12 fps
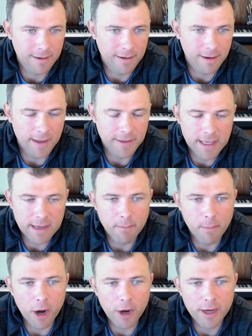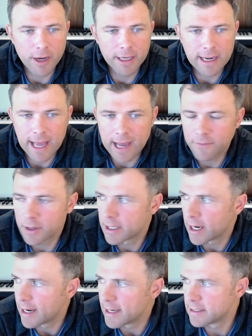I think marketing and
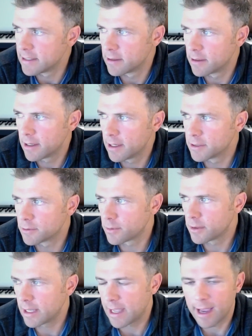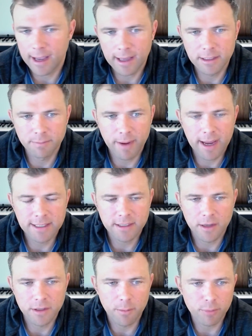advertising is really, yeah, it's
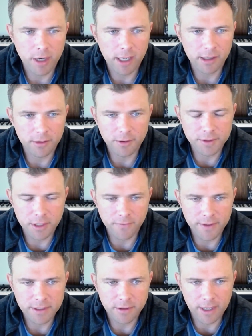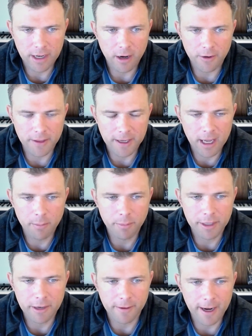based on the product or service or the
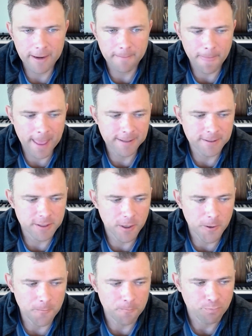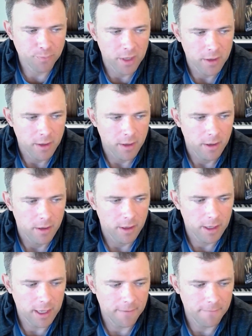company, right? And so
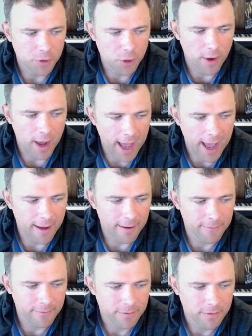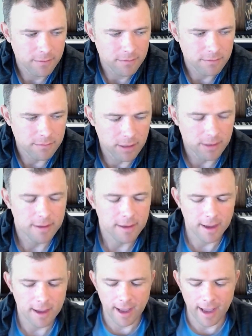if you have
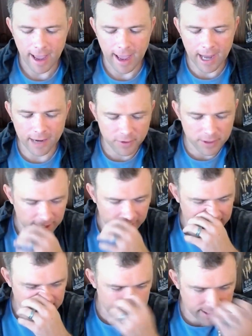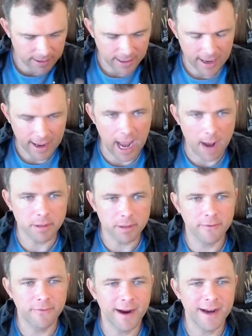advertising
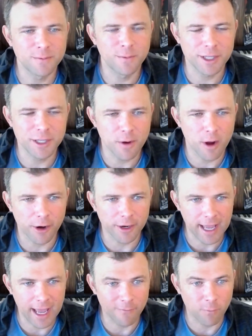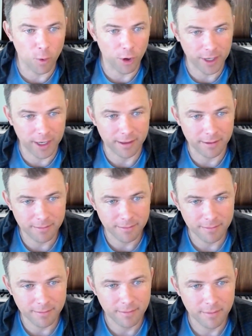amplifies what you already have working.
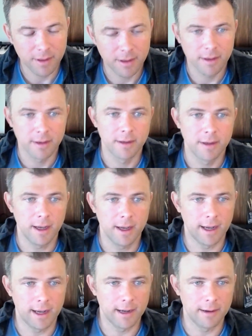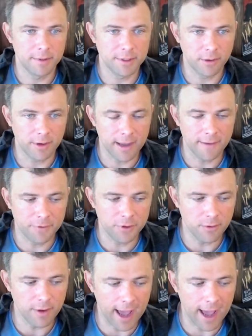So if you